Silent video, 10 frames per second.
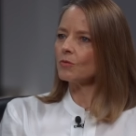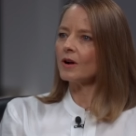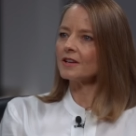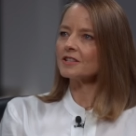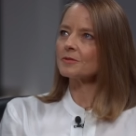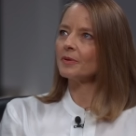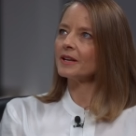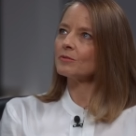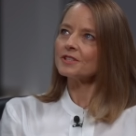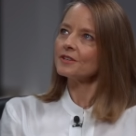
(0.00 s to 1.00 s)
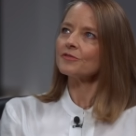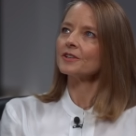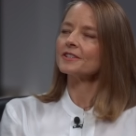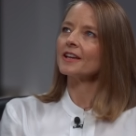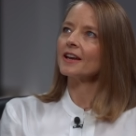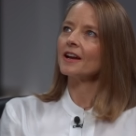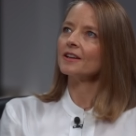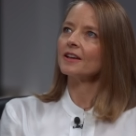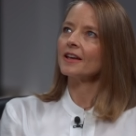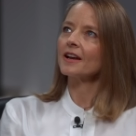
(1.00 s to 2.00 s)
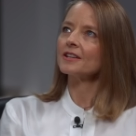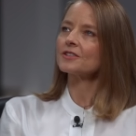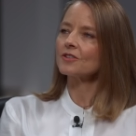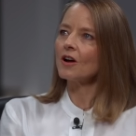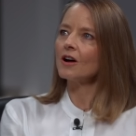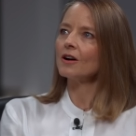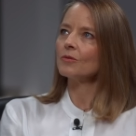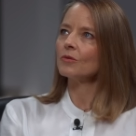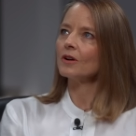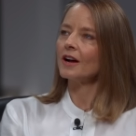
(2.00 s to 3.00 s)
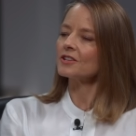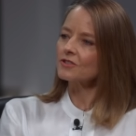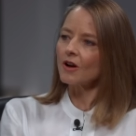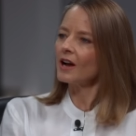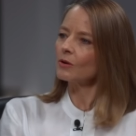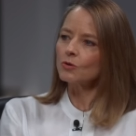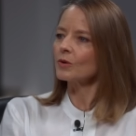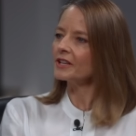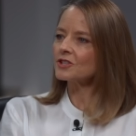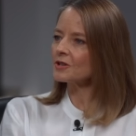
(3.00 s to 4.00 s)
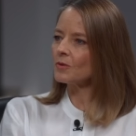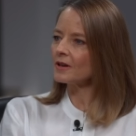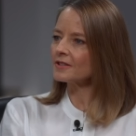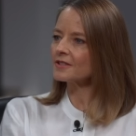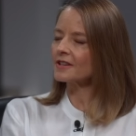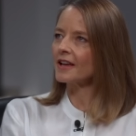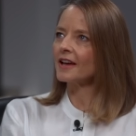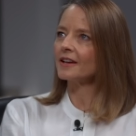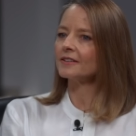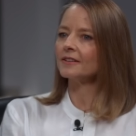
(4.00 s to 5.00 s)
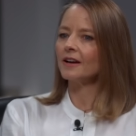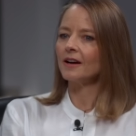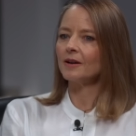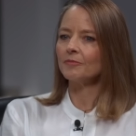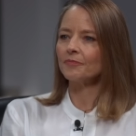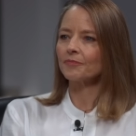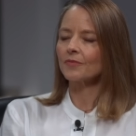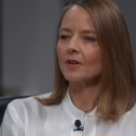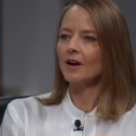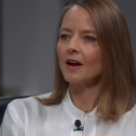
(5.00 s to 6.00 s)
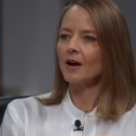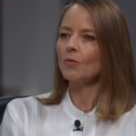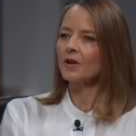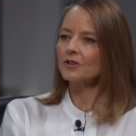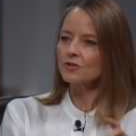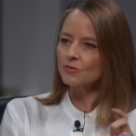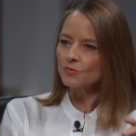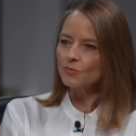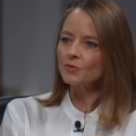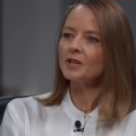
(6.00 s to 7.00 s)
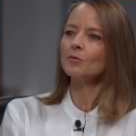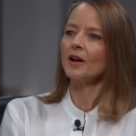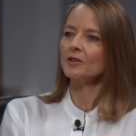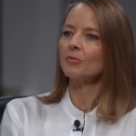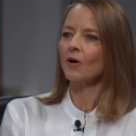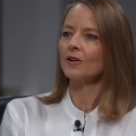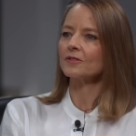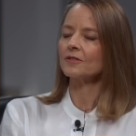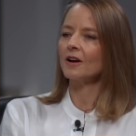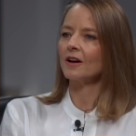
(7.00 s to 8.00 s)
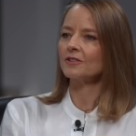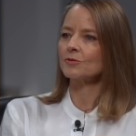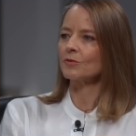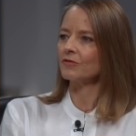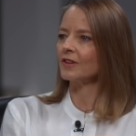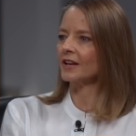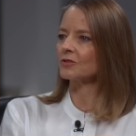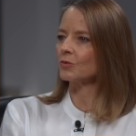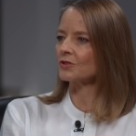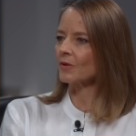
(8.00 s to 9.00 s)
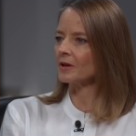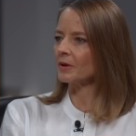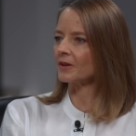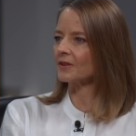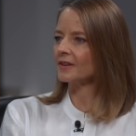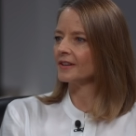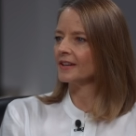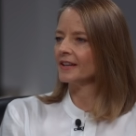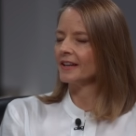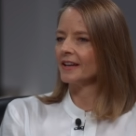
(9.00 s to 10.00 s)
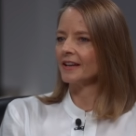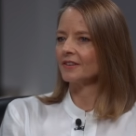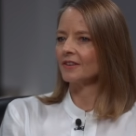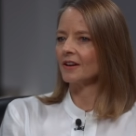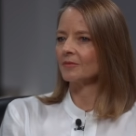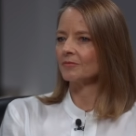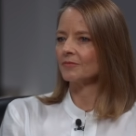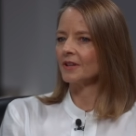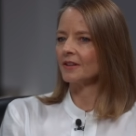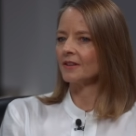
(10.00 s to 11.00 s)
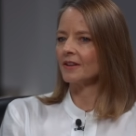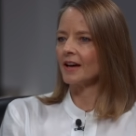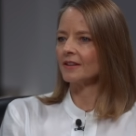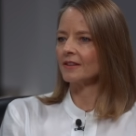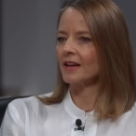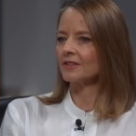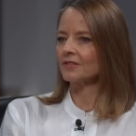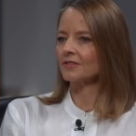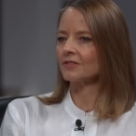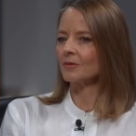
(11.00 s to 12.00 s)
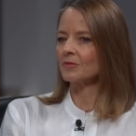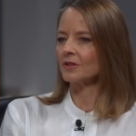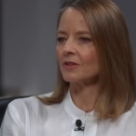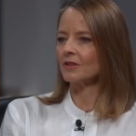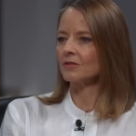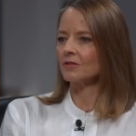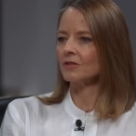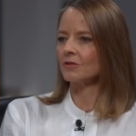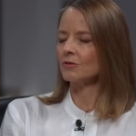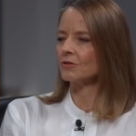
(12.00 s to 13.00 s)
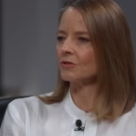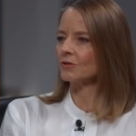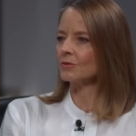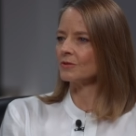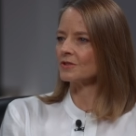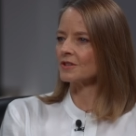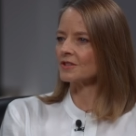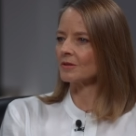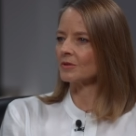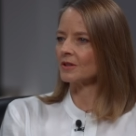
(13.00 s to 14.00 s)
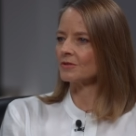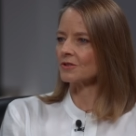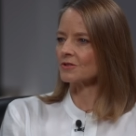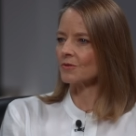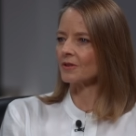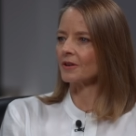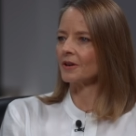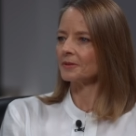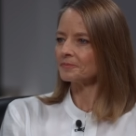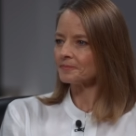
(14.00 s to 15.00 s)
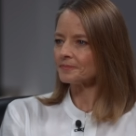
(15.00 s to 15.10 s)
there was, but it was different, and I and I saw I saw how great she was, and um, I wanted to rewrite the part uh, to reflect what's great about her, and um, and that that's something that you know you can do when you see somebody who's extraordinary.